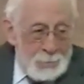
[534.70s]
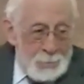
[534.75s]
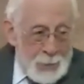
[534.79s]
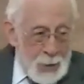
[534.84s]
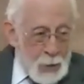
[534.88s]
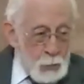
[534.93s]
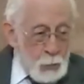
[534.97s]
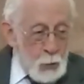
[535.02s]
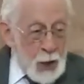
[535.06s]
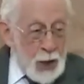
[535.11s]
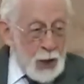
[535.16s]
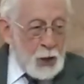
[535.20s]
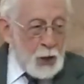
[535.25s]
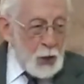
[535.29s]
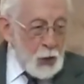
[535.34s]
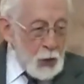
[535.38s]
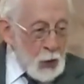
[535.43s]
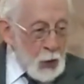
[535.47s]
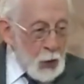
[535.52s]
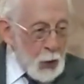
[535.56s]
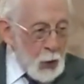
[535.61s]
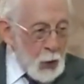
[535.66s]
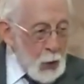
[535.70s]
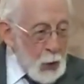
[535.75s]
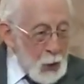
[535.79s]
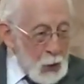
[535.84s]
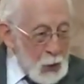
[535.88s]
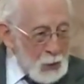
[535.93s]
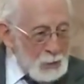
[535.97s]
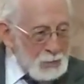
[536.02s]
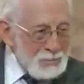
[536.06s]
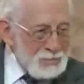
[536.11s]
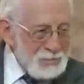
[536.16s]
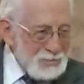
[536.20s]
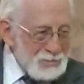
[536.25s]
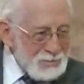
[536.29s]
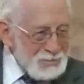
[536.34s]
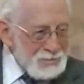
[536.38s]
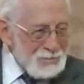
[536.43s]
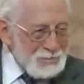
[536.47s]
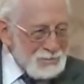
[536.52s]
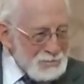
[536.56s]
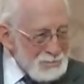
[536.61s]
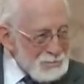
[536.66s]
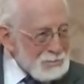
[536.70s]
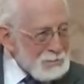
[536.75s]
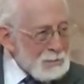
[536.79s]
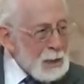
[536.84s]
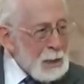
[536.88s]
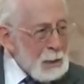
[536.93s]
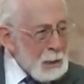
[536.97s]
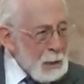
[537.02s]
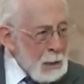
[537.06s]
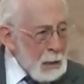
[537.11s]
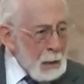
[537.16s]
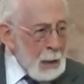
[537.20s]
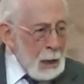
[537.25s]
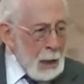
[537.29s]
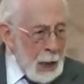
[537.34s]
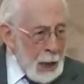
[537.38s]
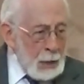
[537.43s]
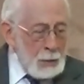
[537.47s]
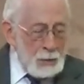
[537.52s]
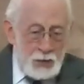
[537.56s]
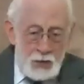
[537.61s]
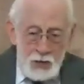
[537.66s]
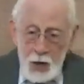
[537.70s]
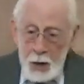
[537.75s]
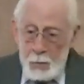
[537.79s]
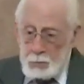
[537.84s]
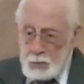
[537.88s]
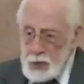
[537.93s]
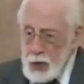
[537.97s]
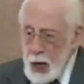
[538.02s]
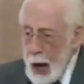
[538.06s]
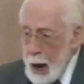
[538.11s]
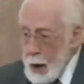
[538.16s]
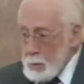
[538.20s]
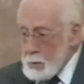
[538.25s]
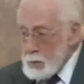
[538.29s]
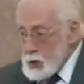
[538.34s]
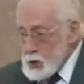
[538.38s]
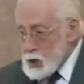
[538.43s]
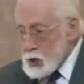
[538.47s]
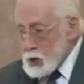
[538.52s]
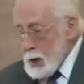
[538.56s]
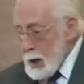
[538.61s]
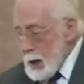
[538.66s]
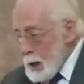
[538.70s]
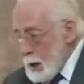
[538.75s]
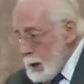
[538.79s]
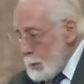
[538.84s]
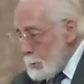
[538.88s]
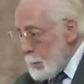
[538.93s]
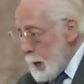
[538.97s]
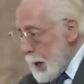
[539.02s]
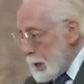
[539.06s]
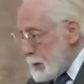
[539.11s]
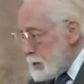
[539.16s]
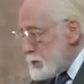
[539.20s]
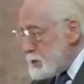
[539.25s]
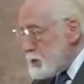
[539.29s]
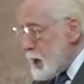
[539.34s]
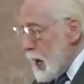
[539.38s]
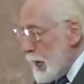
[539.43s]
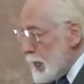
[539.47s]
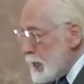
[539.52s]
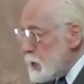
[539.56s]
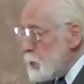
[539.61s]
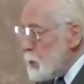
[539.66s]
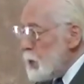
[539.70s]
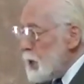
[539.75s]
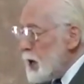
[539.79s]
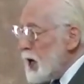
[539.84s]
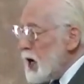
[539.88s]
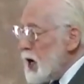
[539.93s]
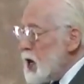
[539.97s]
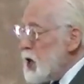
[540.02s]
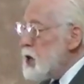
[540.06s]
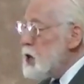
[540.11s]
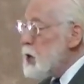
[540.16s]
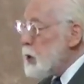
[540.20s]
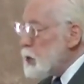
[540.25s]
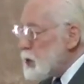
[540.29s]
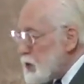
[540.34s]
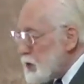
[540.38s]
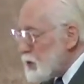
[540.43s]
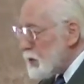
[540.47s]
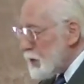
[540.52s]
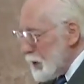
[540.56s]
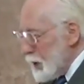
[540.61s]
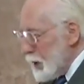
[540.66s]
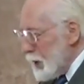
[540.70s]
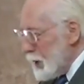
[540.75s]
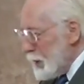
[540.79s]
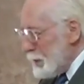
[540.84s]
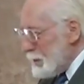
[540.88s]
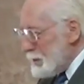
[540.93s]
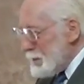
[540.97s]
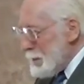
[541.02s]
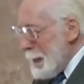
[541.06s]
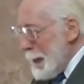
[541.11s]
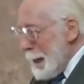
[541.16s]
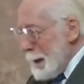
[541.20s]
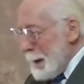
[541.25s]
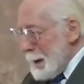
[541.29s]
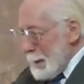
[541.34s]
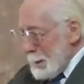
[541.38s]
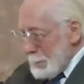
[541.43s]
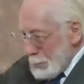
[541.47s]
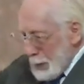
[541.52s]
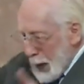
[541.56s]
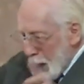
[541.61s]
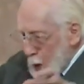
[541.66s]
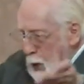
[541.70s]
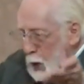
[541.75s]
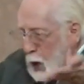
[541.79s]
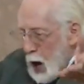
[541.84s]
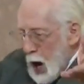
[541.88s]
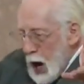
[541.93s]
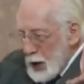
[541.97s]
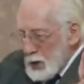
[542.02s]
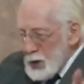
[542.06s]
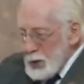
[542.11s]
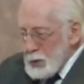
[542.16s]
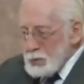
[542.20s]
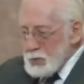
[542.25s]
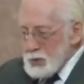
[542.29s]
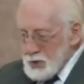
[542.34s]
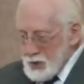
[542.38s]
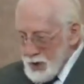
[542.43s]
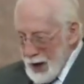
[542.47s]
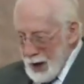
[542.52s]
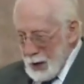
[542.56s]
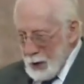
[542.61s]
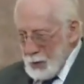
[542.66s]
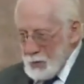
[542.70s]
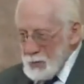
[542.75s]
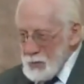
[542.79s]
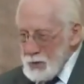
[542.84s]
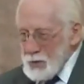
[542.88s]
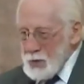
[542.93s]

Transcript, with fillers: that we can do, and sometimes made genuinely useful by God Himself.